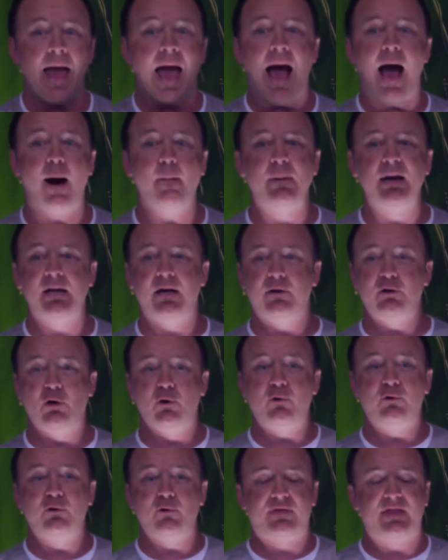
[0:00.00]
How many of
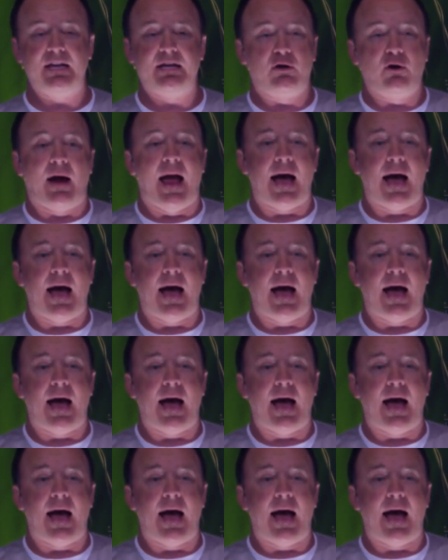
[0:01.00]
you think your